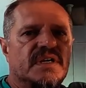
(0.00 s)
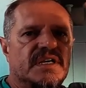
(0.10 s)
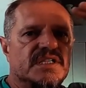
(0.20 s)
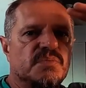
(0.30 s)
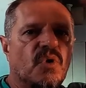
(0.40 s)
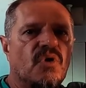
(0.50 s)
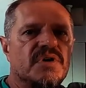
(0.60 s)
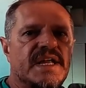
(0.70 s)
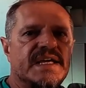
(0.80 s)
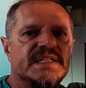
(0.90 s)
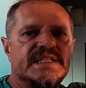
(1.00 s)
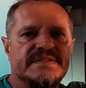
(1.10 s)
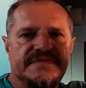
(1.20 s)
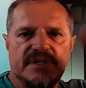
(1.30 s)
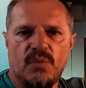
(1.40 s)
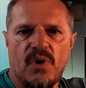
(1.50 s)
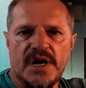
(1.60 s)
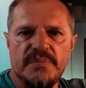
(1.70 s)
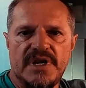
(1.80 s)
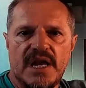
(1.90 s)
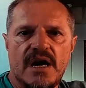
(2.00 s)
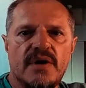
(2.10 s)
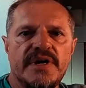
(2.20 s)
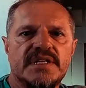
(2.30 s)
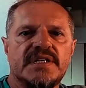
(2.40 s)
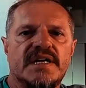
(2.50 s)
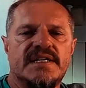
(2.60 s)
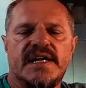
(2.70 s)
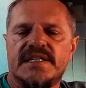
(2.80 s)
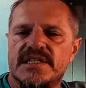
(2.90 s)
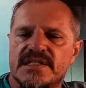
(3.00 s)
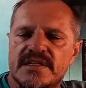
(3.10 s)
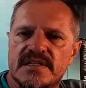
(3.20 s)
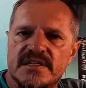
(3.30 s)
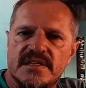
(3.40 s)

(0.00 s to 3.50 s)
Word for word: is more negative than one below it and that is the